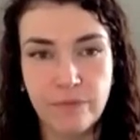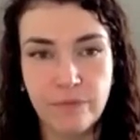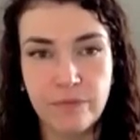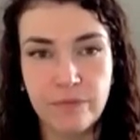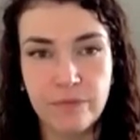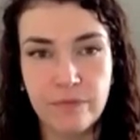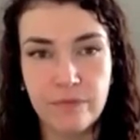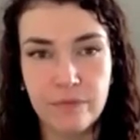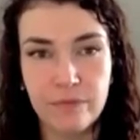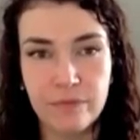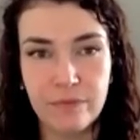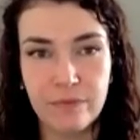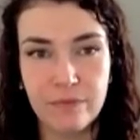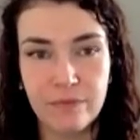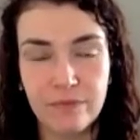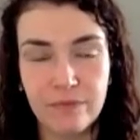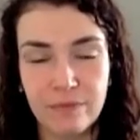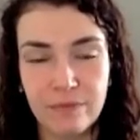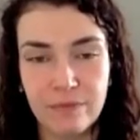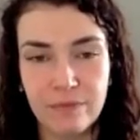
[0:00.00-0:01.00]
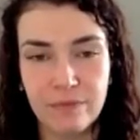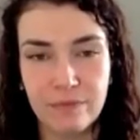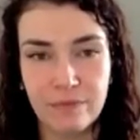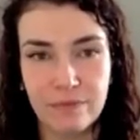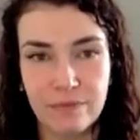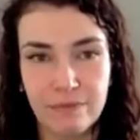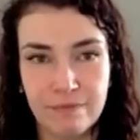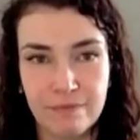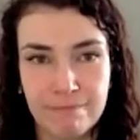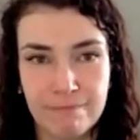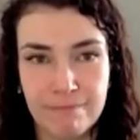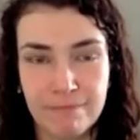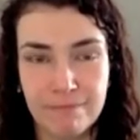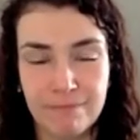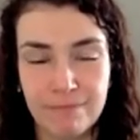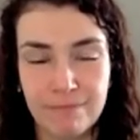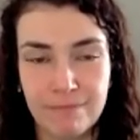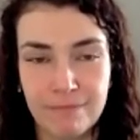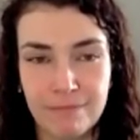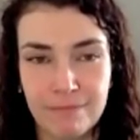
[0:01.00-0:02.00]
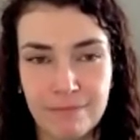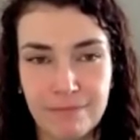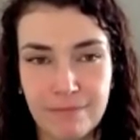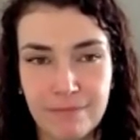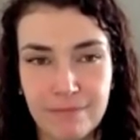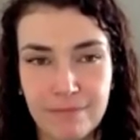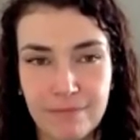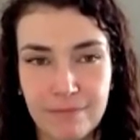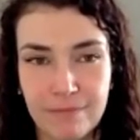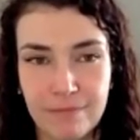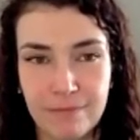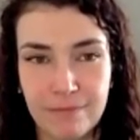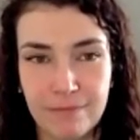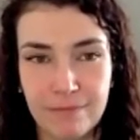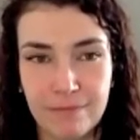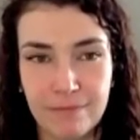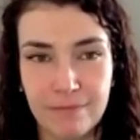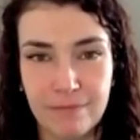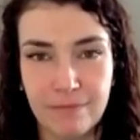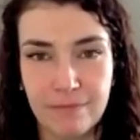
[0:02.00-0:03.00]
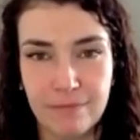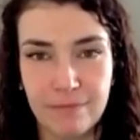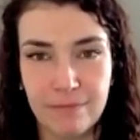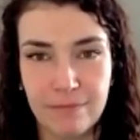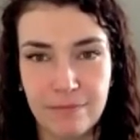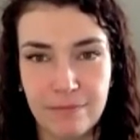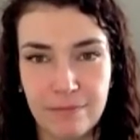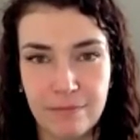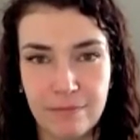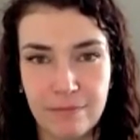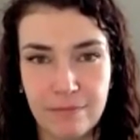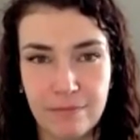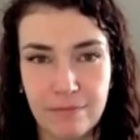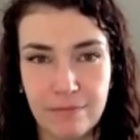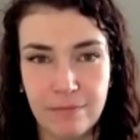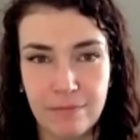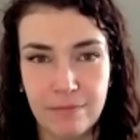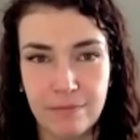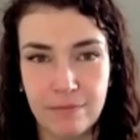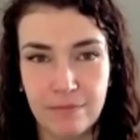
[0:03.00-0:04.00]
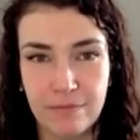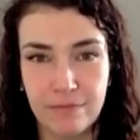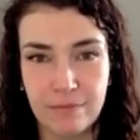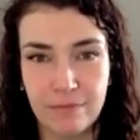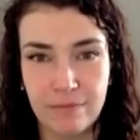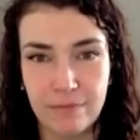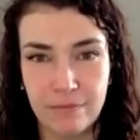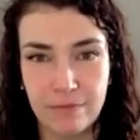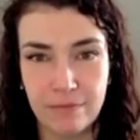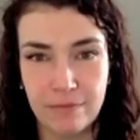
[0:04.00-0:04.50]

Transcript: This person isn't speaking.